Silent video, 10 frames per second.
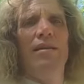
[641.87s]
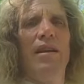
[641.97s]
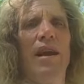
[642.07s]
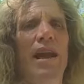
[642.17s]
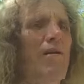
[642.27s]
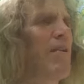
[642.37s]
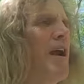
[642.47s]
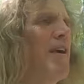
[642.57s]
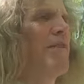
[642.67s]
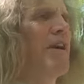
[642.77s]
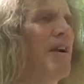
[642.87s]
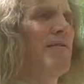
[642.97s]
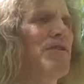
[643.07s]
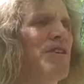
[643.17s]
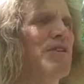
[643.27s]
did I ever have a
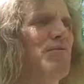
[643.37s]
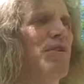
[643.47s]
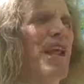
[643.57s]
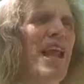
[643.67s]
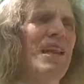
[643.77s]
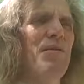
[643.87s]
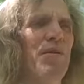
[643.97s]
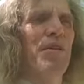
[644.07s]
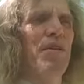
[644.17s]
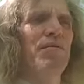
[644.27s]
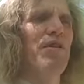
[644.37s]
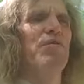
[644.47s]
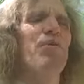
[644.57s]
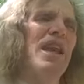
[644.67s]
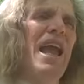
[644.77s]
conversation with anyone over
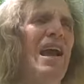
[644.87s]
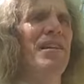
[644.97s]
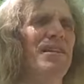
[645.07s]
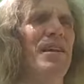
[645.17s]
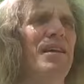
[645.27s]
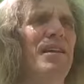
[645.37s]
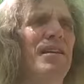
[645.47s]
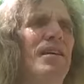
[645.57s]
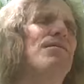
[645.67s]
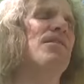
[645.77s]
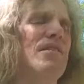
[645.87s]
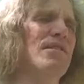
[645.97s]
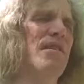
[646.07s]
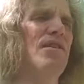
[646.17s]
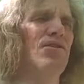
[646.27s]
the reality of
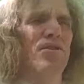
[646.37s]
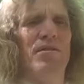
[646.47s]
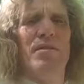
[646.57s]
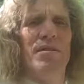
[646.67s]
sensation.